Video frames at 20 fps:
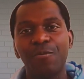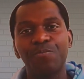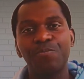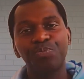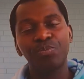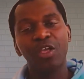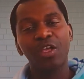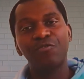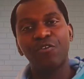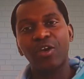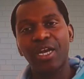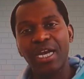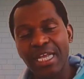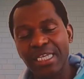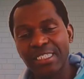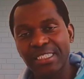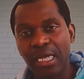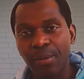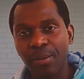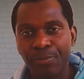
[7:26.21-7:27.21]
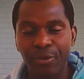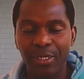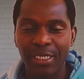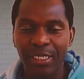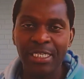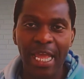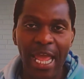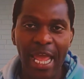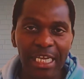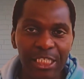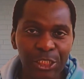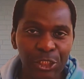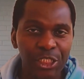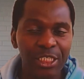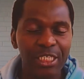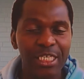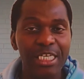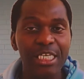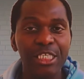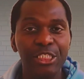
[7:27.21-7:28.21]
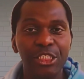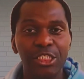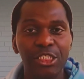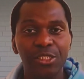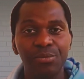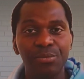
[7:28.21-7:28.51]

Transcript: For an example, in ancient Egypt,